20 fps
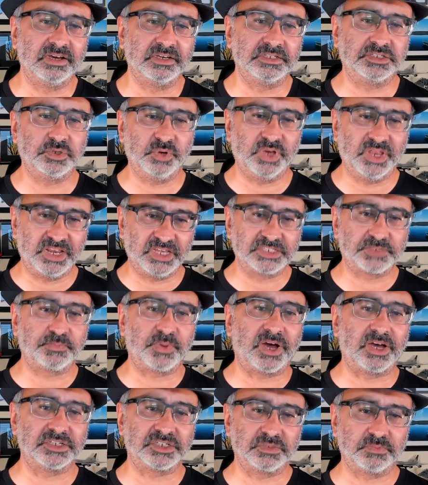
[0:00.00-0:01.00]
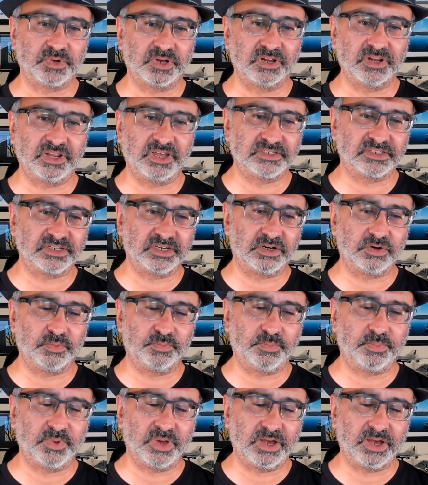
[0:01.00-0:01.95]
So it is possible. There's a group,